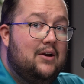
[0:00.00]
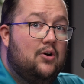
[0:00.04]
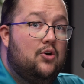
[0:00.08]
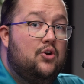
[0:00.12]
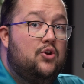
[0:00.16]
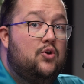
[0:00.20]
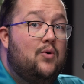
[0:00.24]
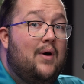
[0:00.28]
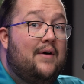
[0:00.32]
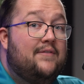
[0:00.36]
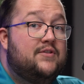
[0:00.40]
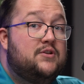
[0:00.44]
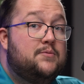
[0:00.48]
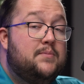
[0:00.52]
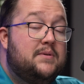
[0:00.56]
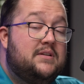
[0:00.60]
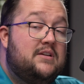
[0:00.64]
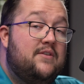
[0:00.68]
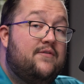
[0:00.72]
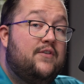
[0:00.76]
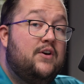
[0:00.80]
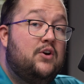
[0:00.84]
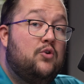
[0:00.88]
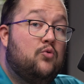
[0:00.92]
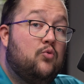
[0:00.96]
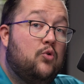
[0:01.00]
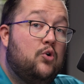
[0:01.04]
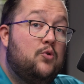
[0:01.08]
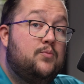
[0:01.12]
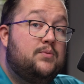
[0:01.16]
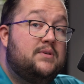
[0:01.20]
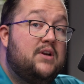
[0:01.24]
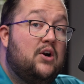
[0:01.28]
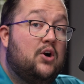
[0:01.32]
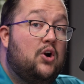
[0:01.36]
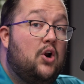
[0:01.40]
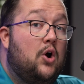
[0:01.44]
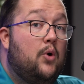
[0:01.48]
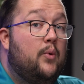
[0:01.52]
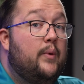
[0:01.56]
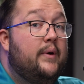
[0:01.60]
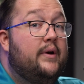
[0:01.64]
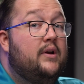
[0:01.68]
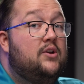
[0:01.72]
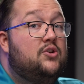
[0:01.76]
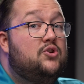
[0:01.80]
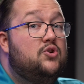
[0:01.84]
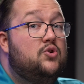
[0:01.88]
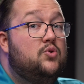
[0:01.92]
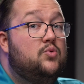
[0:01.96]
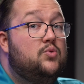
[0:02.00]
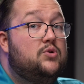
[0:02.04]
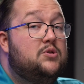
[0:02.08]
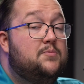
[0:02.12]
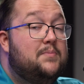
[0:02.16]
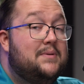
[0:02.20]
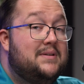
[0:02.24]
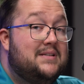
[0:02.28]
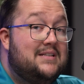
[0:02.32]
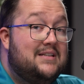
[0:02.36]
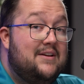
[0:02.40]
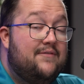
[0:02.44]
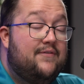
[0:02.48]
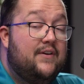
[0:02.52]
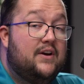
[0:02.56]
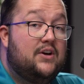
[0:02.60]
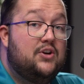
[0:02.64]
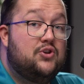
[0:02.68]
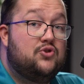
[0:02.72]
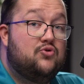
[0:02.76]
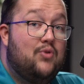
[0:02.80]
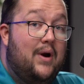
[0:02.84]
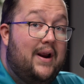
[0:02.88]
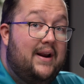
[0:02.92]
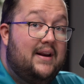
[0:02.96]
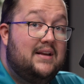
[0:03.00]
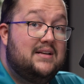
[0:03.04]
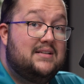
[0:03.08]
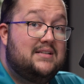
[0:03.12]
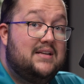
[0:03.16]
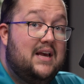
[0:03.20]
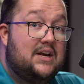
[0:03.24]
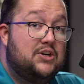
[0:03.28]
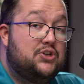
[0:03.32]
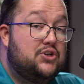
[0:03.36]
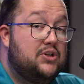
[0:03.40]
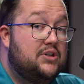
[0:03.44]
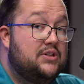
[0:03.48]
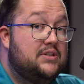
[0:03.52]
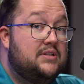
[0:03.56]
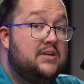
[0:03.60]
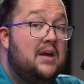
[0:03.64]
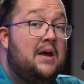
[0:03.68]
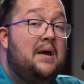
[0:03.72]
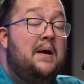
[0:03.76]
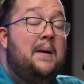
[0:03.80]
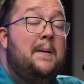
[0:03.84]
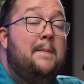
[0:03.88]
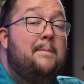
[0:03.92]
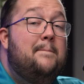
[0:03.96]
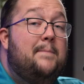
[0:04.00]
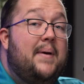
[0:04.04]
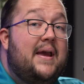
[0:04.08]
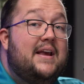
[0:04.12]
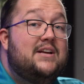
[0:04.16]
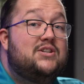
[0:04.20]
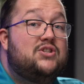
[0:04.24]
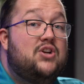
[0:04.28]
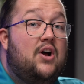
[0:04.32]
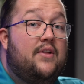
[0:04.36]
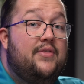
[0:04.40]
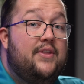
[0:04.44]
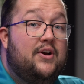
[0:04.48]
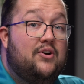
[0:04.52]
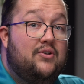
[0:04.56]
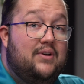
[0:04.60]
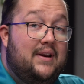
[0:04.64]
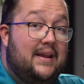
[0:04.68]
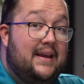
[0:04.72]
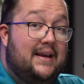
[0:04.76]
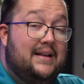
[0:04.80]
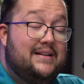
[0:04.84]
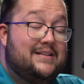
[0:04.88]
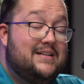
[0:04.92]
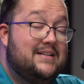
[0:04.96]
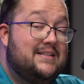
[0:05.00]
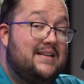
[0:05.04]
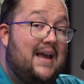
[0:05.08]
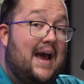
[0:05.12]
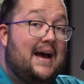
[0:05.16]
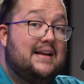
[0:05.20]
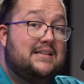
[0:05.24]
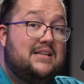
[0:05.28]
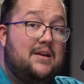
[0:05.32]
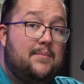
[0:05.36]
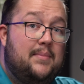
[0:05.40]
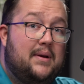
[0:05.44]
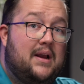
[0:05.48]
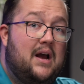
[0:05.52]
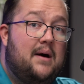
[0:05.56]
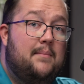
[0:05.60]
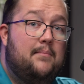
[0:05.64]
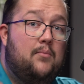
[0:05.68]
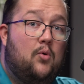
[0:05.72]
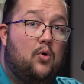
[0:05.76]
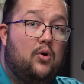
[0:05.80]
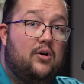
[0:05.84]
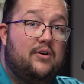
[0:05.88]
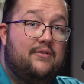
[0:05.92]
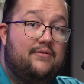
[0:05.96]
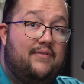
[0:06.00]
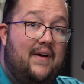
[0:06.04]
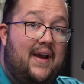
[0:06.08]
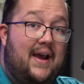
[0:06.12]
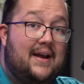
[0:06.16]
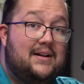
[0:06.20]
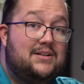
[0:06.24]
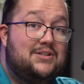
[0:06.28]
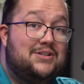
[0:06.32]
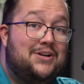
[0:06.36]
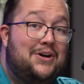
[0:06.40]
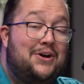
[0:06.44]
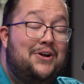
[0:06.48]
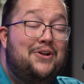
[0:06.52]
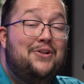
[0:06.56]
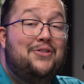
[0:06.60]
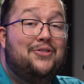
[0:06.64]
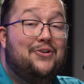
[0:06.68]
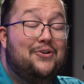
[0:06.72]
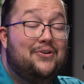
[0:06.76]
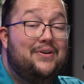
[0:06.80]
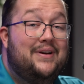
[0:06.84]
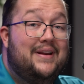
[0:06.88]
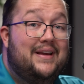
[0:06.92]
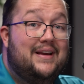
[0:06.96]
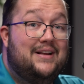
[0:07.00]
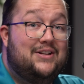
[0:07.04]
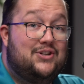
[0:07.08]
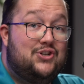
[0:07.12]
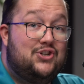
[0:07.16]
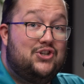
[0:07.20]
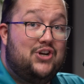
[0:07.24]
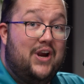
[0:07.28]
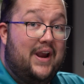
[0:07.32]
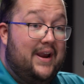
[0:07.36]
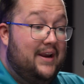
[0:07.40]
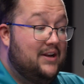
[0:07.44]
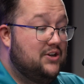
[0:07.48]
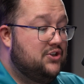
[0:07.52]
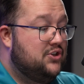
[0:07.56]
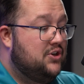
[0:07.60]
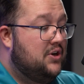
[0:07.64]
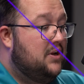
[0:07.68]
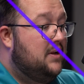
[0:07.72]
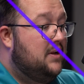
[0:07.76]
You have specific groups that are going to specific training sessions based on their needs, because as they become more advanced, their needs change.